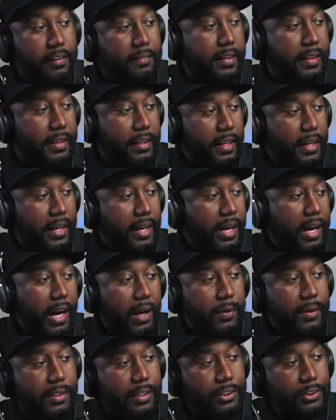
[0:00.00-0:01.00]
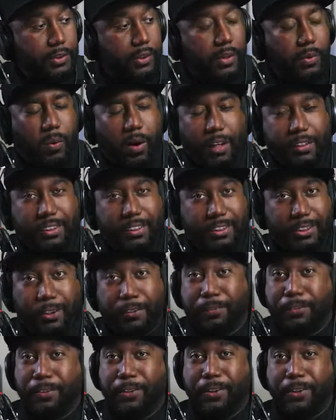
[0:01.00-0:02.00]
Like, I really enjoy watching
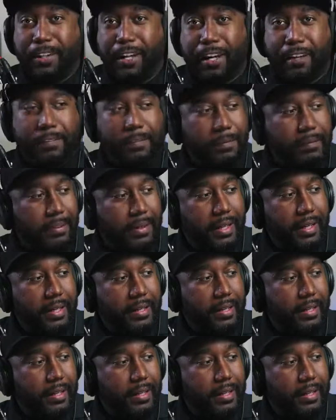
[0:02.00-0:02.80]
Jofu go live and playing